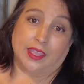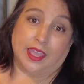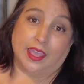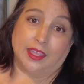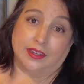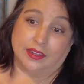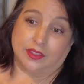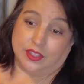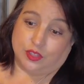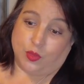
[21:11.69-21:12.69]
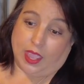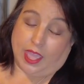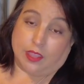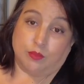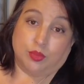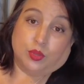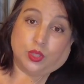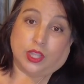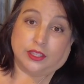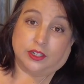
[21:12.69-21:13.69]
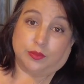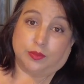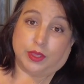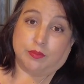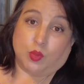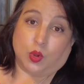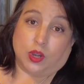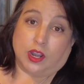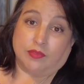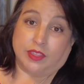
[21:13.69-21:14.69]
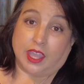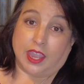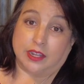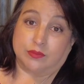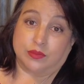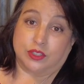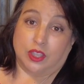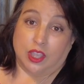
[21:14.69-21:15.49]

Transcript: and this way I can pull a little bit more of the items